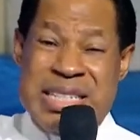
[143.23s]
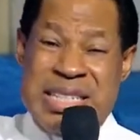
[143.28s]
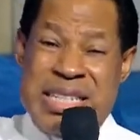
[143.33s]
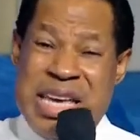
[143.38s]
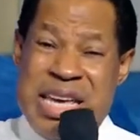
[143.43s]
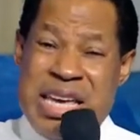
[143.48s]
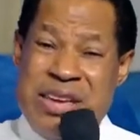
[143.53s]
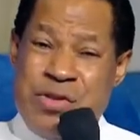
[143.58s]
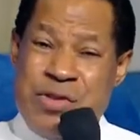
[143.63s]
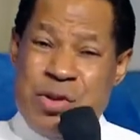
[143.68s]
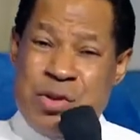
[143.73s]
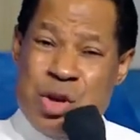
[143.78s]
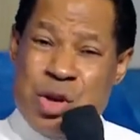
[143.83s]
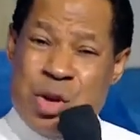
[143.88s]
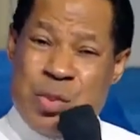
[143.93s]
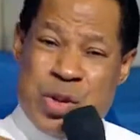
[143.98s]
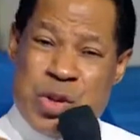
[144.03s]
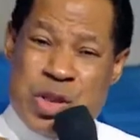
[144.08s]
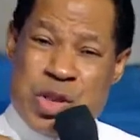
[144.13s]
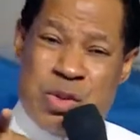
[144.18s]
that
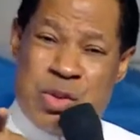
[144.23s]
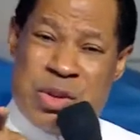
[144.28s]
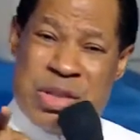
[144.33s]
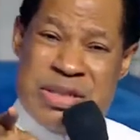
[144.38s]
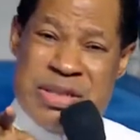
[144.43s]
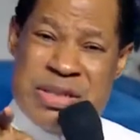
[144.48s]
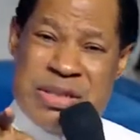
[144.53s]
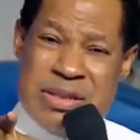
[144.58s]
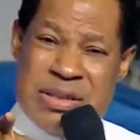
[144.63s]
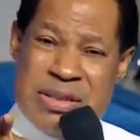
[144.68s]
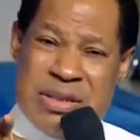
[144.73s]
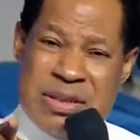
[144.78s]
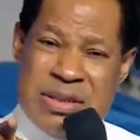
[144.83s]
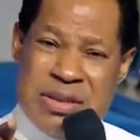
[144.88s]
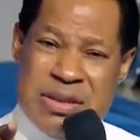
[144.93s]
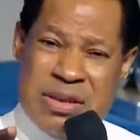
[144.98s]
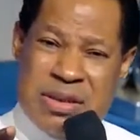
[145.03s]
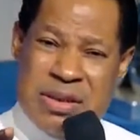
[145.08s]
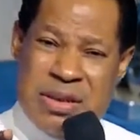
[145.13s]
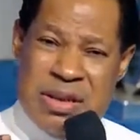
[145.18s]
gave you the opportunity,
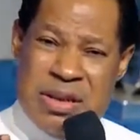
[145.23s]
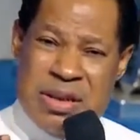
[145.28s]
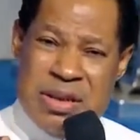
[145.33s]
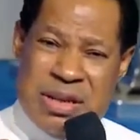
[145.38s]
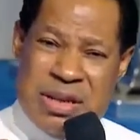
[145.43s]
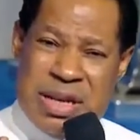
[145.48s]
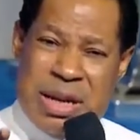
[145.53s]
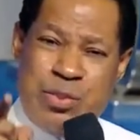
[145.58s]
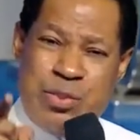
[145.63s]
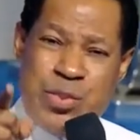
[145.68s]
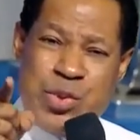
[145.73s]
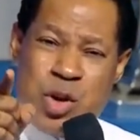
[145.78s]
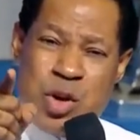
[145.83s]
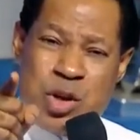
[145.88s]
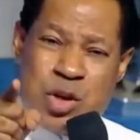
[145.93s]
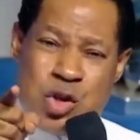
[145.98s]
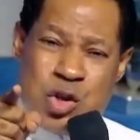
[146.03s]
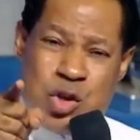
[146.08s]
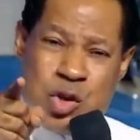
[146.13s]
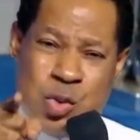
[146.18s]

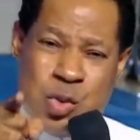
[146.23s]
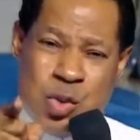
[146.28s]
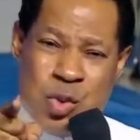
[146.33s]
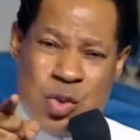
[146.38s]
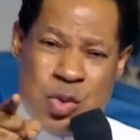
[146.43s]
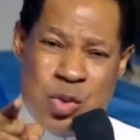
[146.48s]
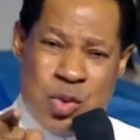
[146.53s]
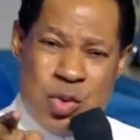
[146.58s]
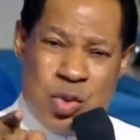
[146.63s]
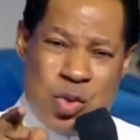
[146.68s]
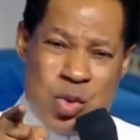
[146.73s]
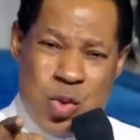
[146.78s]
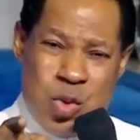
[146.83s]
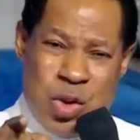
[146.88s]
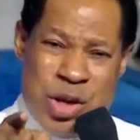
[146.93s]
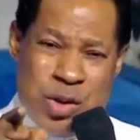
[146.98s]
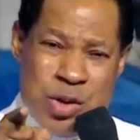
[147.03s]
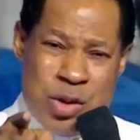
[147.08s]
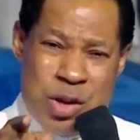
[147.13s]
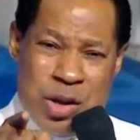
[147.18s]
that brought you
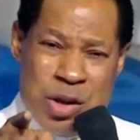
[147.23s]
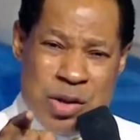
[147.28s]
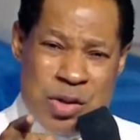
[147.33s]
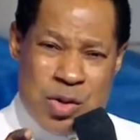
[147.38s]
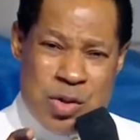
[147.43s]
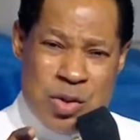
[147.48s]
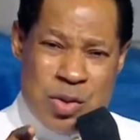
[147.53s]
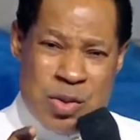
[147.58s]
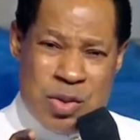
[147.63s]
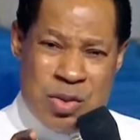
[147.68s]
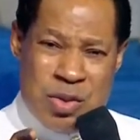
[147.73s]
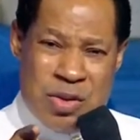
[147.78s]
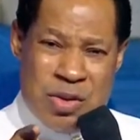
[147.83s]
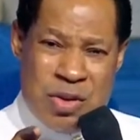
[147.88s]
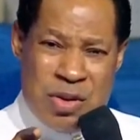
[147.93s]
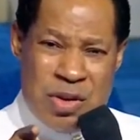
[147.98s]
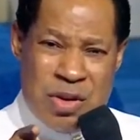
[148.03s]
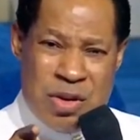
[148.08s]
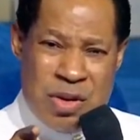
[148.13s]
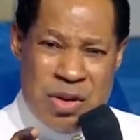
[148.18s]
to where you got to.
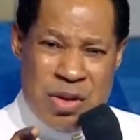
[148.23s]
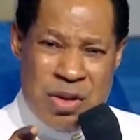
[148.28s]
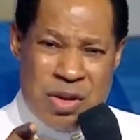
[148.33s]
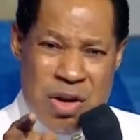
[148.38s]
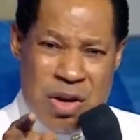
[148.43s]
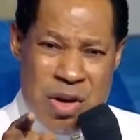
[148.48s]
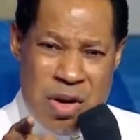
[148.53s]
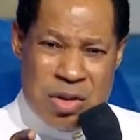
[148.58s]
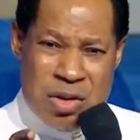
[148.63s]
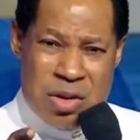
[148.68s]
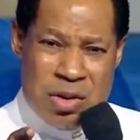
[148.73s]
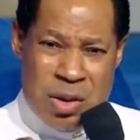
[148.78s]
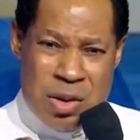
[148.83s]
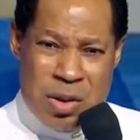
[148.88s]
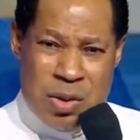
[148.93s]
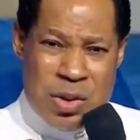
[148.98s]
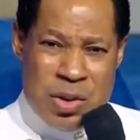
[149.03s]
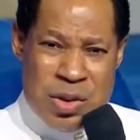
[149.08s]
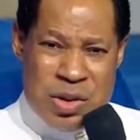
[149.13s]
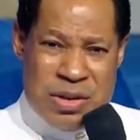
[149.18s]

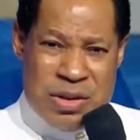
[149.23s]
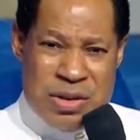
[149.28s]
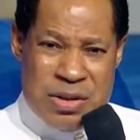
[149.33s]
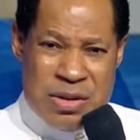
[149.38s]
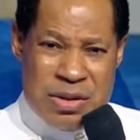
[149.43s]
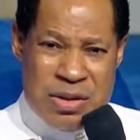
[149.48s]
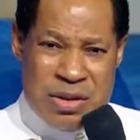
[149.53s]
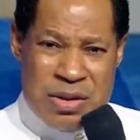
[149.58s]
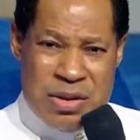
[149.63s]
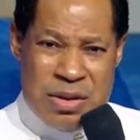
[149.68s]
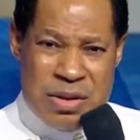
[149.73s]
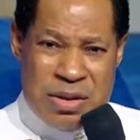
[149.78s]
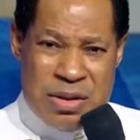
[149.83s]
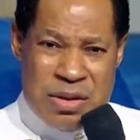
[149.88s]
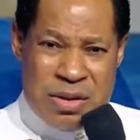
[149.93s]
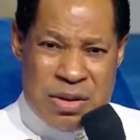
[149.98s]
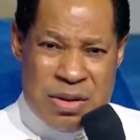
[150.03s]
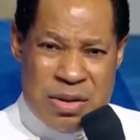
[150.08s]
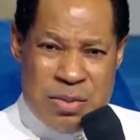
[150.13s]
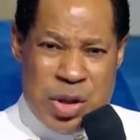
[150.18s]
Honor the Lord.
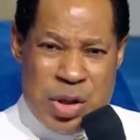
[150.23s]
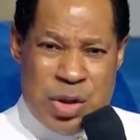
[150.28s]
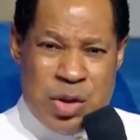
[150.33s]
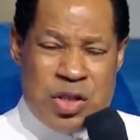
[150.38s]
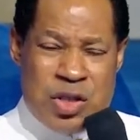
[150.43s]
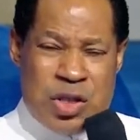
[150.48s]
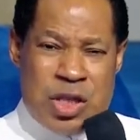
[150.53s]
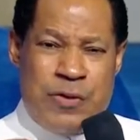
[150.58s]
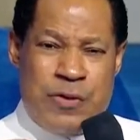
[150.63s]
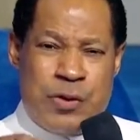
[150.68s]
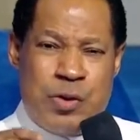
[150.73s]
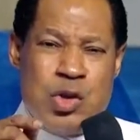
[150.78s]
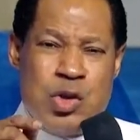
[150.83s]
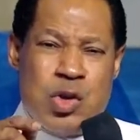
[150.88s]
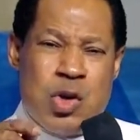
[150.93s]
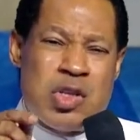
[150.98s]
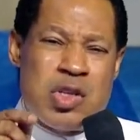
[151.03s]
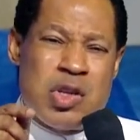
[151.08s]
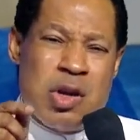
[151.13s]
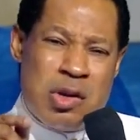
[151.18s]
Because
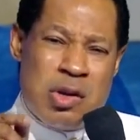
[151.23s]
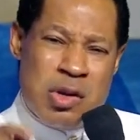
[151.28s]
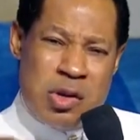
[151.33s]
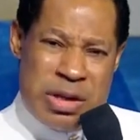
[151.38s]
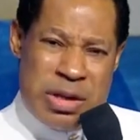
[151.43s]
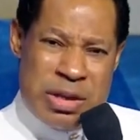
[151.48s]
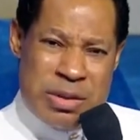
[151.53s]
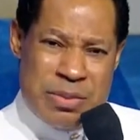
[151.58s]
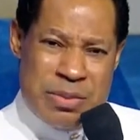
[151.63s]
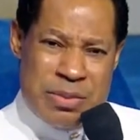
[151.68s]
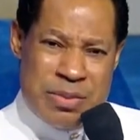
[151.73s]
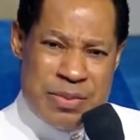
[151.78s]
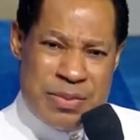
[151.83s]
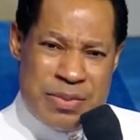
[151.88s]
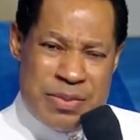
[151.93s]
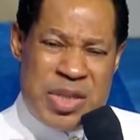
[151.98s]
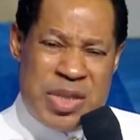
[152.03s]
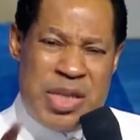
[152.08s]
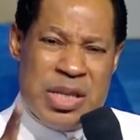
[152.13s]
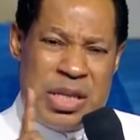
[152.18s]
if you don't honor
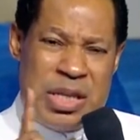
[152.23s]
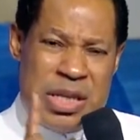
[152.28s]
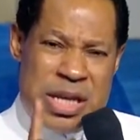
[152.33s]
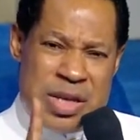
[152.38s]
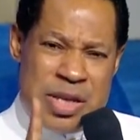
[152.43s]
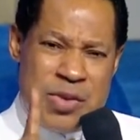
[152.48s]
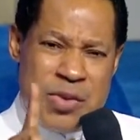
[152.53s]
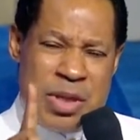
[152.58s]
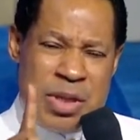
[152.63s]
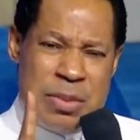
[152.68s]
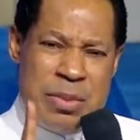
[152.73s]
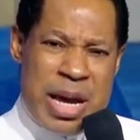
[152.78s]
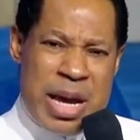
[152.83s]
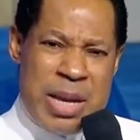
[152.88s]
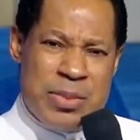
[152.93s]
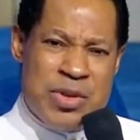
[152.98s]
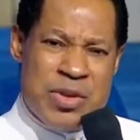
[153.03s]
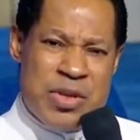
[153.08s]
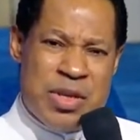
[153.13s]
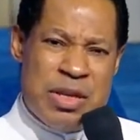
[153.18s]
him, here is
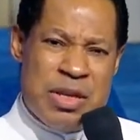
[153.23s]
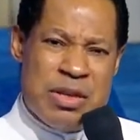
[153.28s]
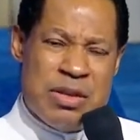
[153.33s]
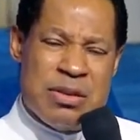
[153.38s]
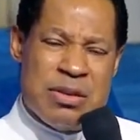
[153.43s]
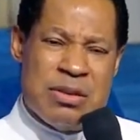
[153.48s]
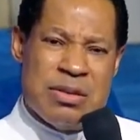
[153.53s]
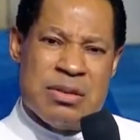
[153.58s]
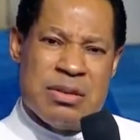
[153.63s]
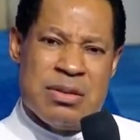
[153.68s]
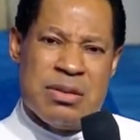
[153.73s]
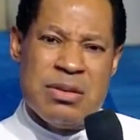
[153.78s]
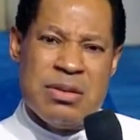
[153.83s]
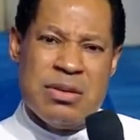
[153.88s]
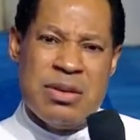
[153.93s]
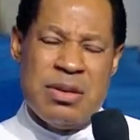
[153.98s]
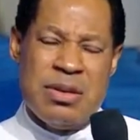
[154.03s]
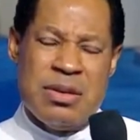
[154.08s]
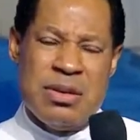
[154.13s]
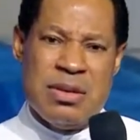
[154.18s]
what the Bible says.
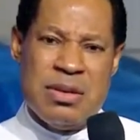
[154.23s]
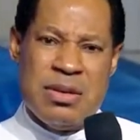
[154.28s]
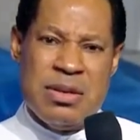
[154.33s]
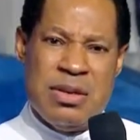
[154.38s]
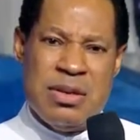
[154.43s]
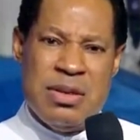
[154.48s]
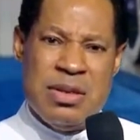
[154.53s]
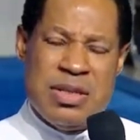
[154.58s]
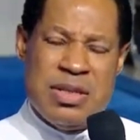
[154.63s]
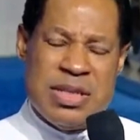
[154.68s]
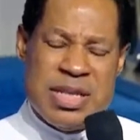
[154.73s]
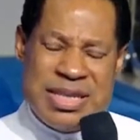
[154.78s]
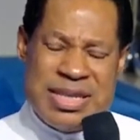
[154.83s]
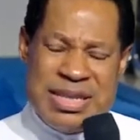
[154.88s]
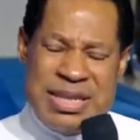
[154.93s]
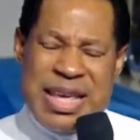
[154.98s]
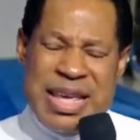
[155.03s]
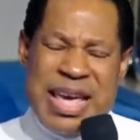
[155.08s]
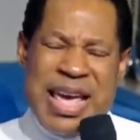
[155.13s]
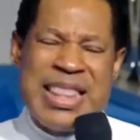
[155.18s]

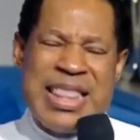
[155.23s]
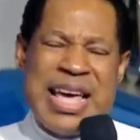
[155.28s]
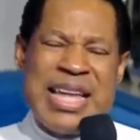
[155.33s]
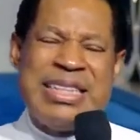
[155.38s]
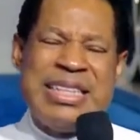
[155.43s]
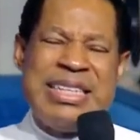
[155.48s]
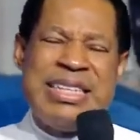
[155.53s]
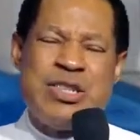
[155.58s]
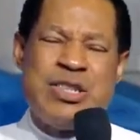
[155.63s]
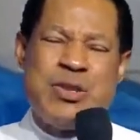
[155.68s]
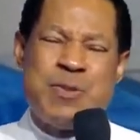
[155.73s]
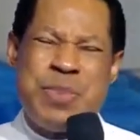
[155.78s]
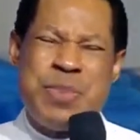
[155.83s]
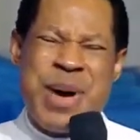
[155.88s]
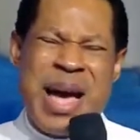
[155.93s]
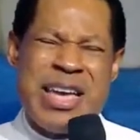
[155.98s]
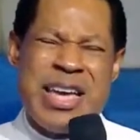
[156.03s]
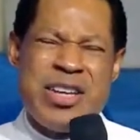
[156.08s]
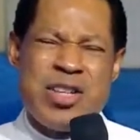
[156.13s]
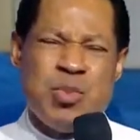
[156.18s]
It says, They that
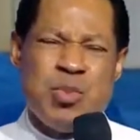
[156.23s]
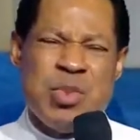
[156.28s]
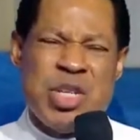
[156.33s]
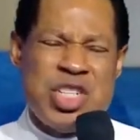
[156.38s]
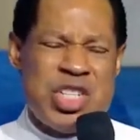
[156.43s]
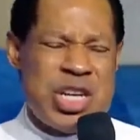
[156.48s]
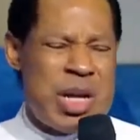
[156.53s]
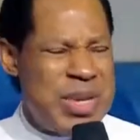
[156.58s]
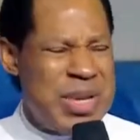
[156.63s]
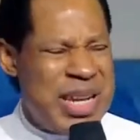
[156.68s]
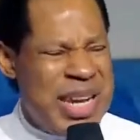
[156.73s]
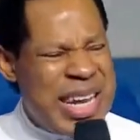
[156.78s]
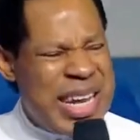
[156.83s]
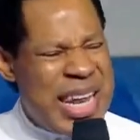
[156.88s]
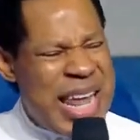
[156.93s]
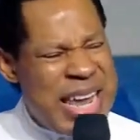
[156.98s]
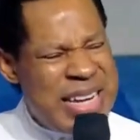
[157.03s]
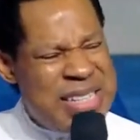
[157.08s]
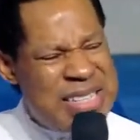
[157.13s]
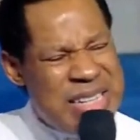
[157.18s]
despise me shall
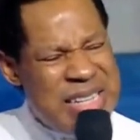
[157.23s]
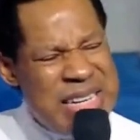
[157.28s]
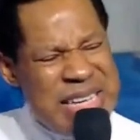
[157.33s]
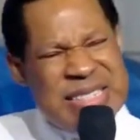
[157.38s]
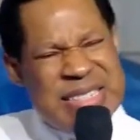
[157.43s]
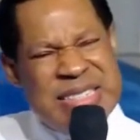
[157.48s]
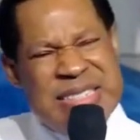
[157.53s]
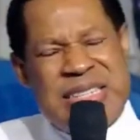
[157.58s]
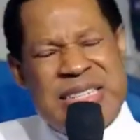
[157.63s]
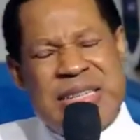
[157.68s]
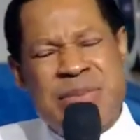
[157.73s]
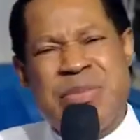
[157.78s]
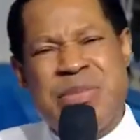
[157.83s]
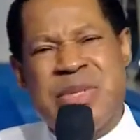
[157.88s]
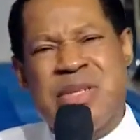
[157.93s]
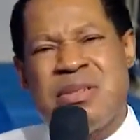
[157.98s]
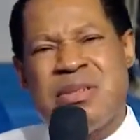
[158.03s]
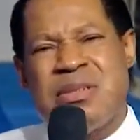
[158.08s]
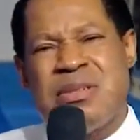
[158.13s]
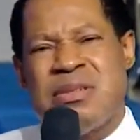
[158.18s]
be lightly
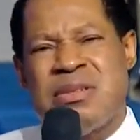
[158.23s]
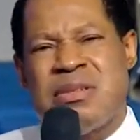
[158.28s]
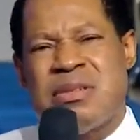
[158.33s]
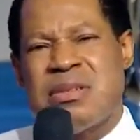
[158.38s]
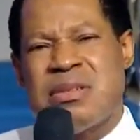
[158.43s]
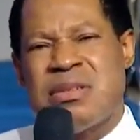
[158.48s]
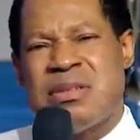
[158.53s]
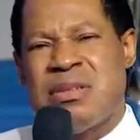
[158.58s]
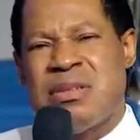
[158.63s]
esteemed.